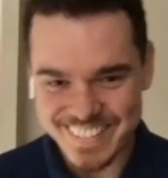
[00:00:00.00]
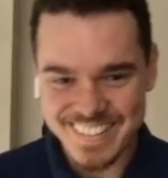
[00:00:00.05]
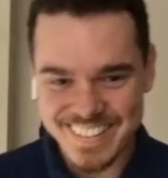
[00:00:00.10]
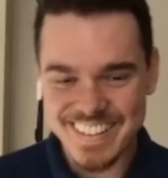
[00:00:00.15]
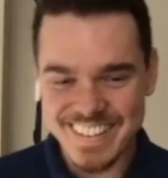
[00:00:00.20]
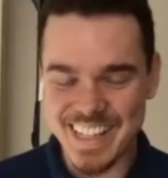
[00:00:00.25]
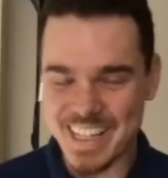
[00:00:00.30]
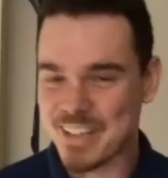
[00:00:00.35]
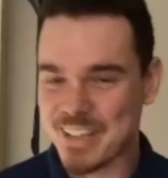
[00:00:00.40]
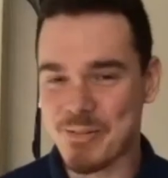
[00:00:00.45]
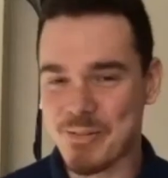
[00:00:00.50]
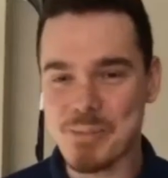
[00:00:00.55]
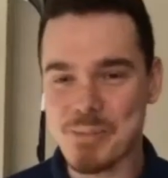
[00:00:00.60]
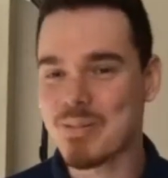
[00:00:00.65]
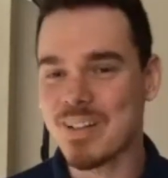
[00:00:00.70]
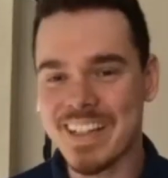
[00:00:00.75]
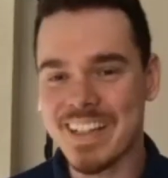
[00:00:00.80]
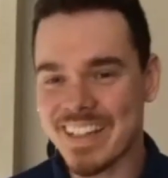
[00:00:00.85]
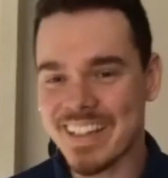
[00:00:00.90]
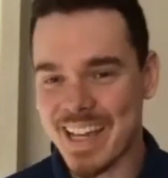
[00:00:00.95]
Like, quit
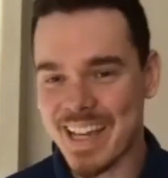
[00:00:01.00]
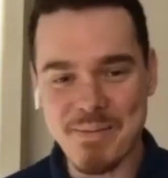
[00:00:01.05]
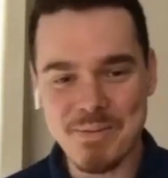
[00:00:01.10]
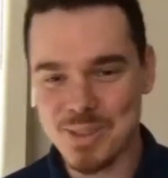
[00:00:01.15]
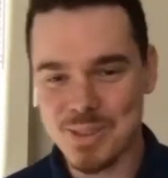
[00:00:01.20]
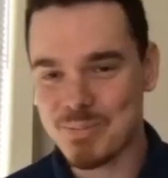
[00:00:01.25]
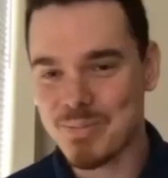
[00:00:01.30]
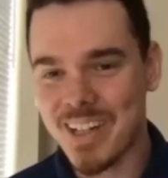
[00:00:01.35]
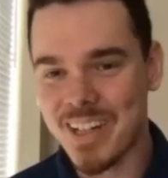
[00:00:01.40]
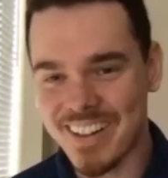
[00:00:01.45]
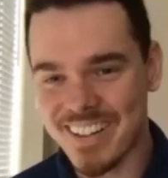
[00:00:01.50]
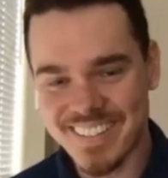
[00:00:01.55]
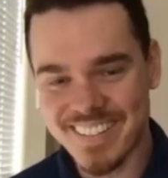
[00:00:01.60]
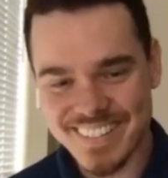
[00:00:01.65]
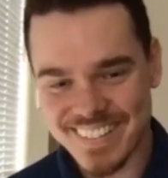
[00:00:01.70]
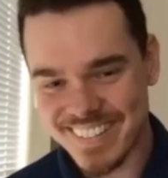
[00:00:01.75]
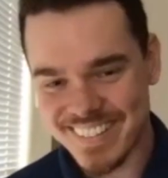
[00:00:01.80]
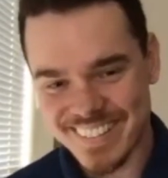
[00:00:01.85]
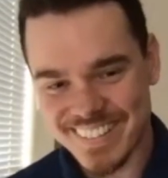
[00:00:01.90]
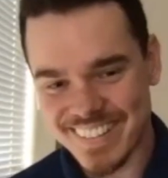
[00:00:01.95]
playing games with my
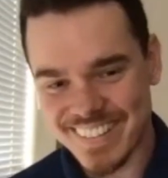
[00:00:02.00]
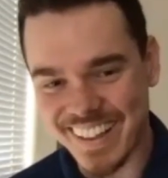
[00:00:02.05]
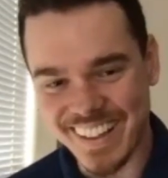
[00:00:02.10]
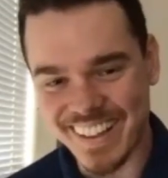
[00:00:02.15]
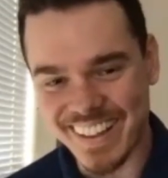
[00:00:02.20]
heart. Like,